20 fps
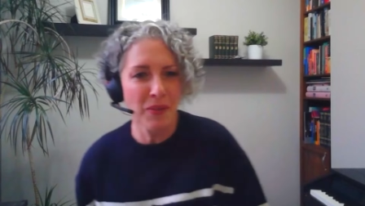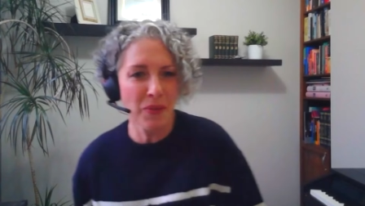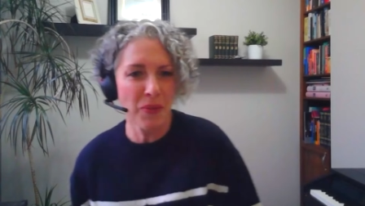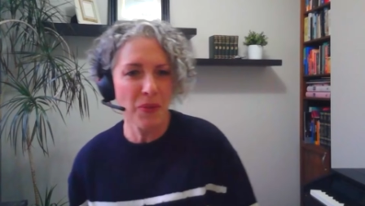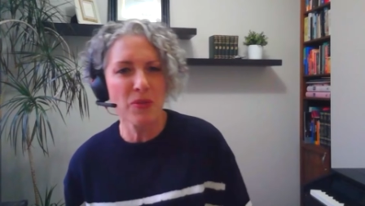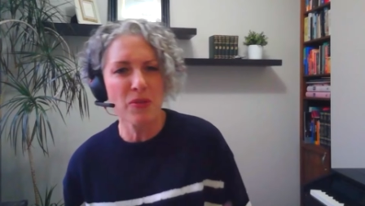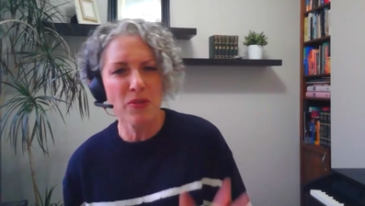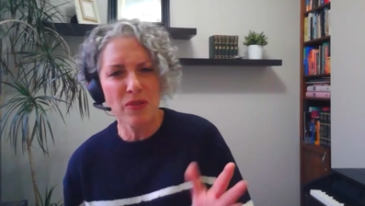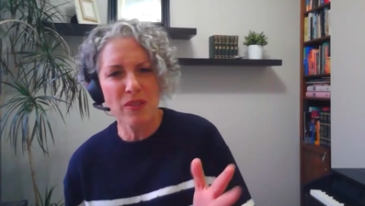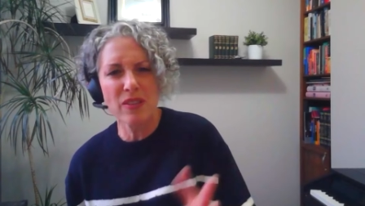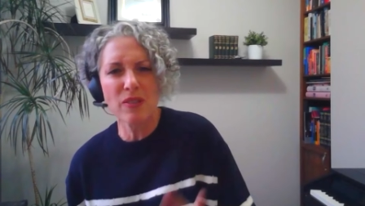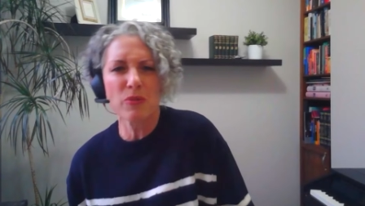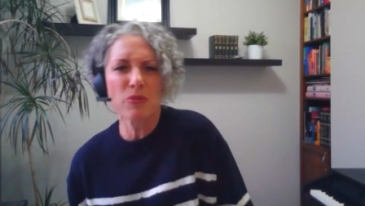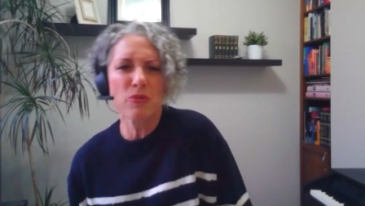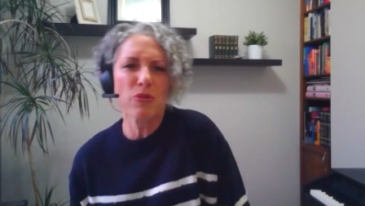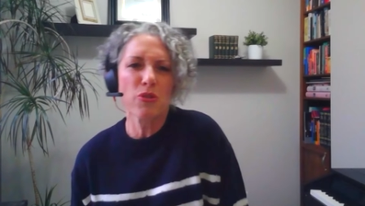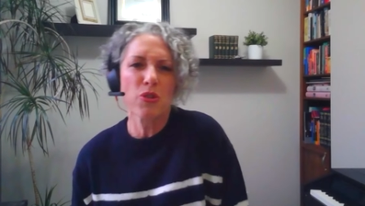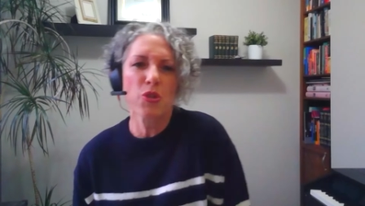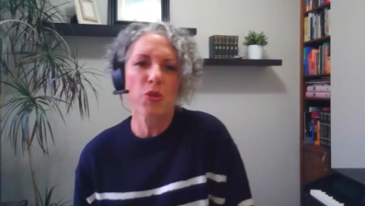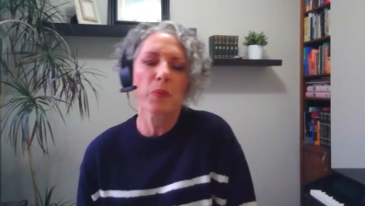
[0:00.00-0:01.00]

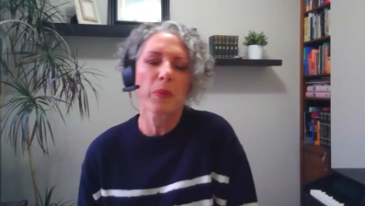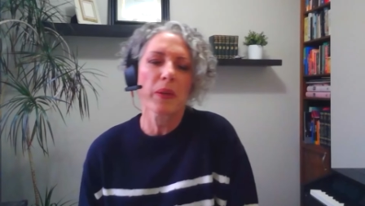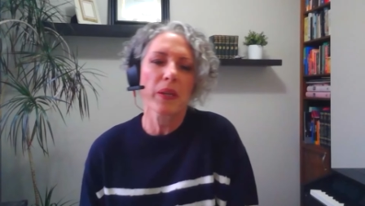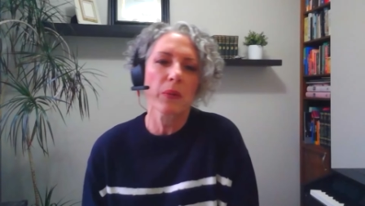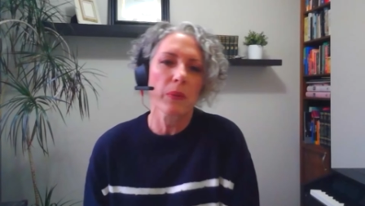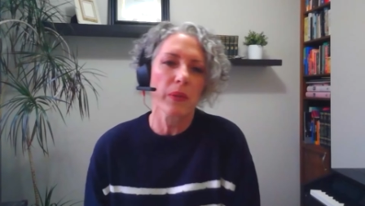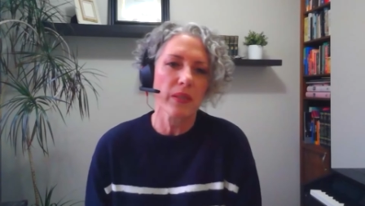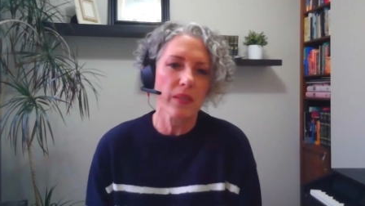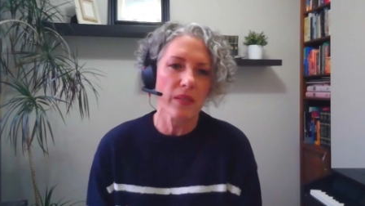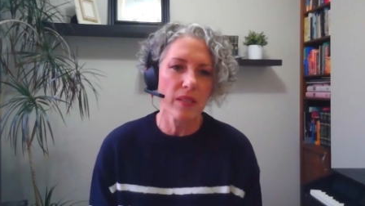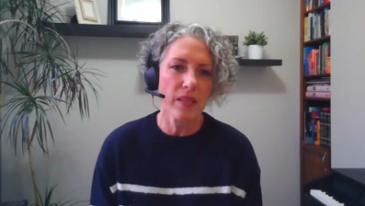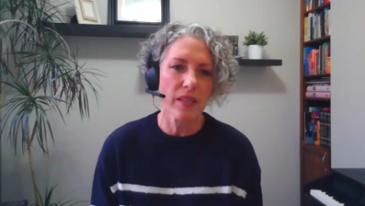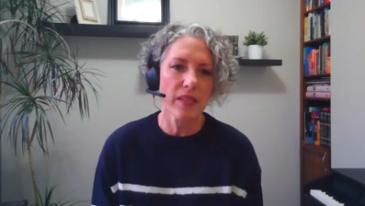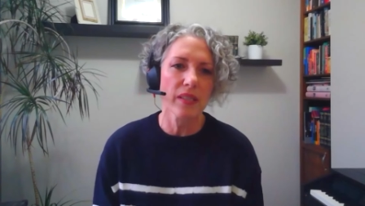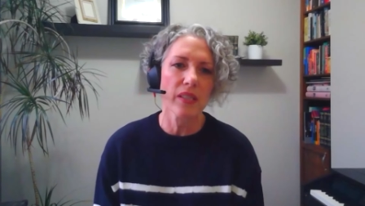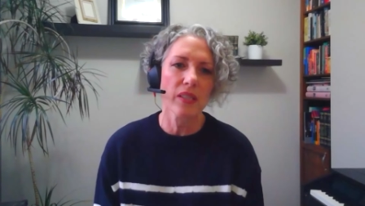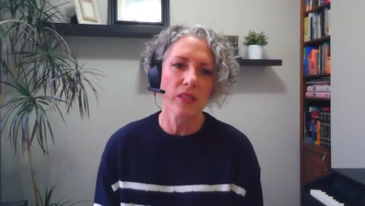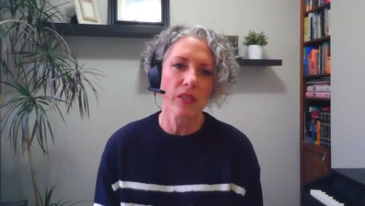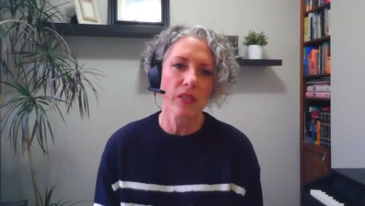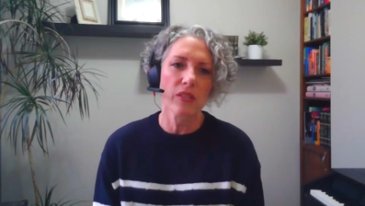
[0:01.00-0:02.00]
those are two big ones
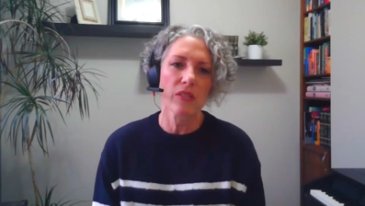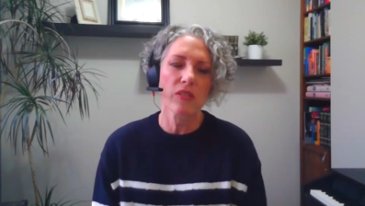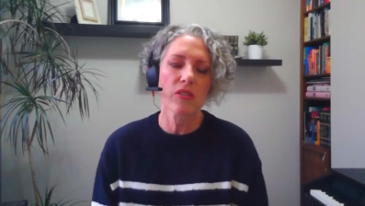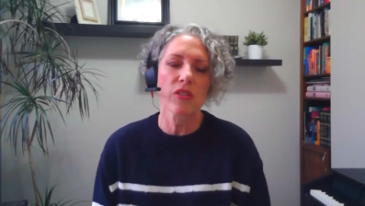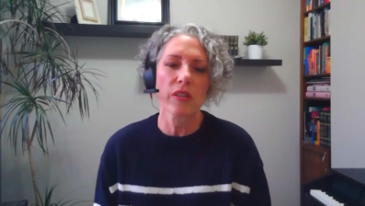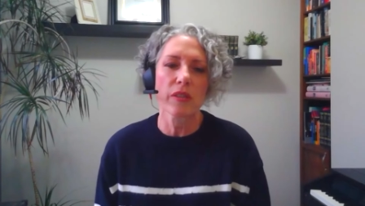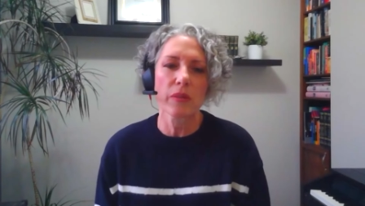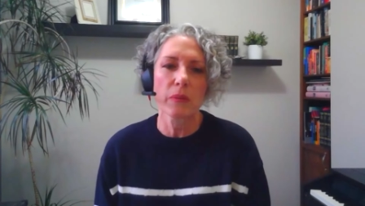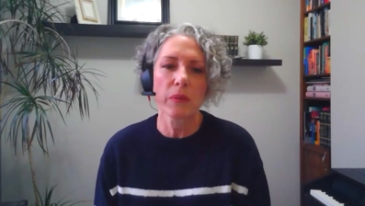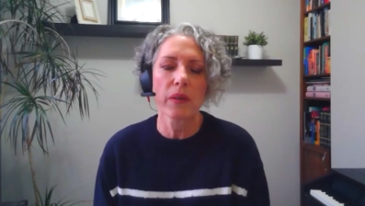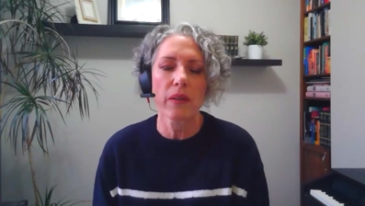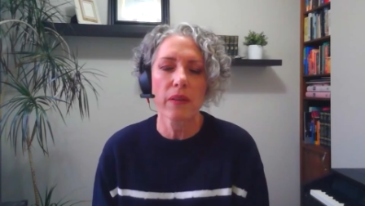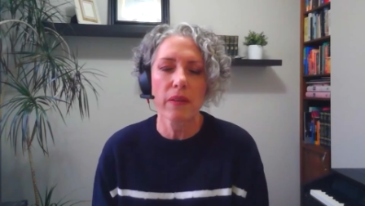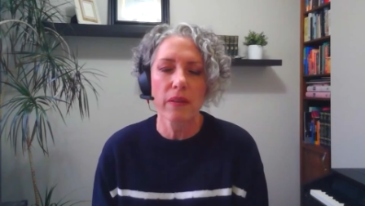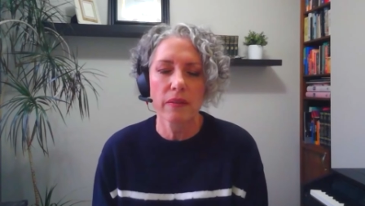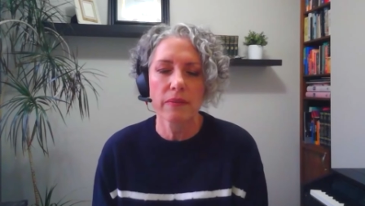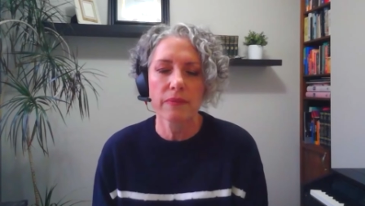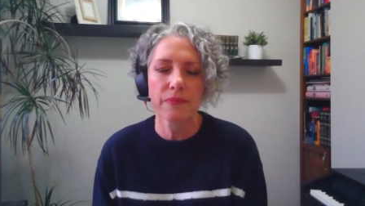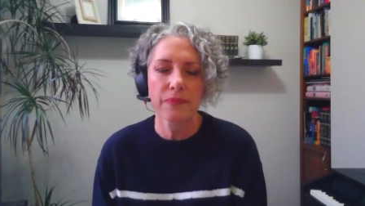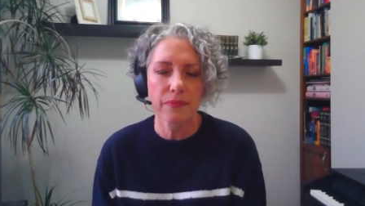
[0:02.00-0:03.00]
that you could start
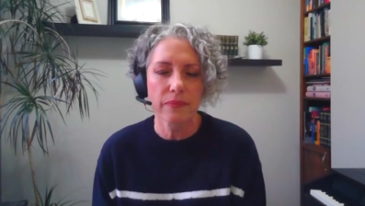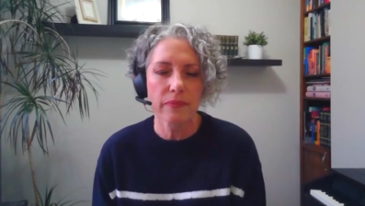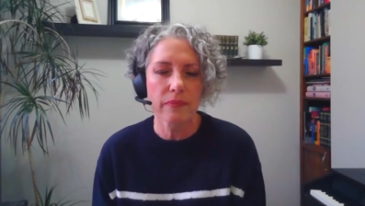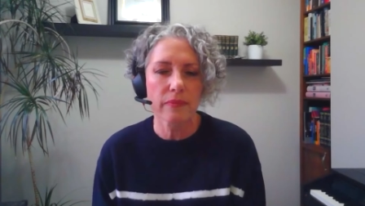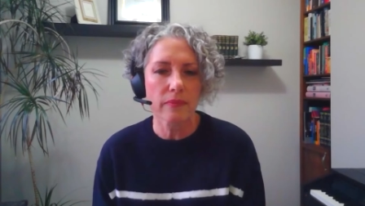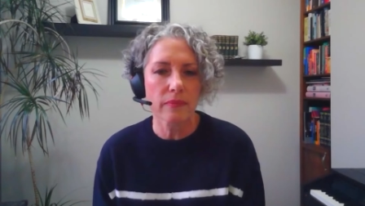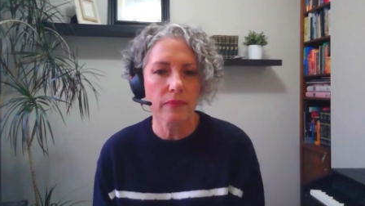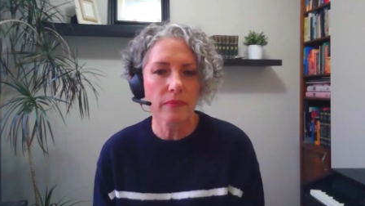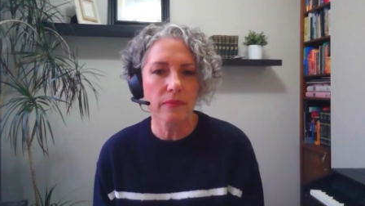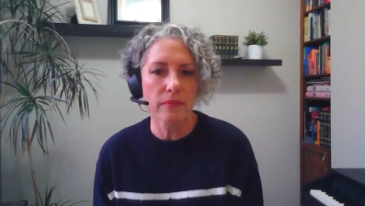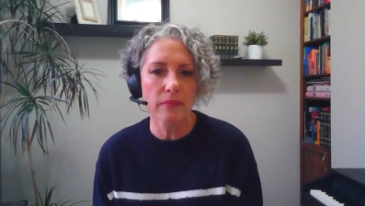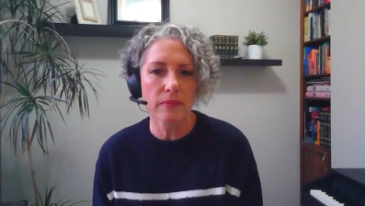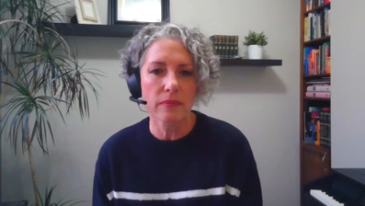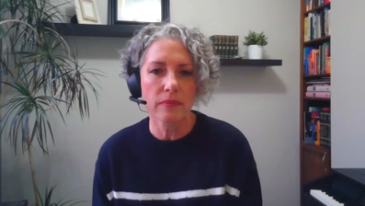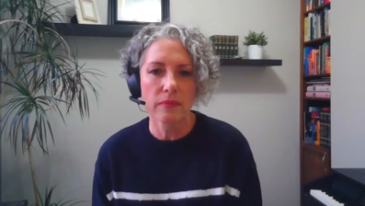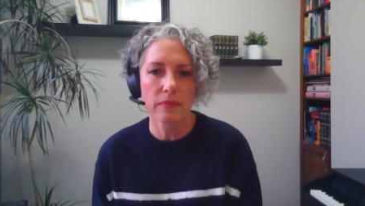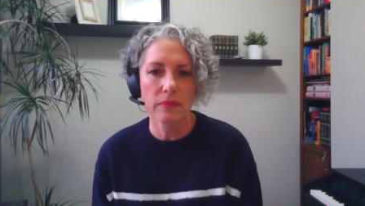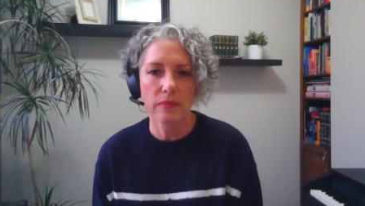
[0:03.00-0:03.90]
with. Yeah.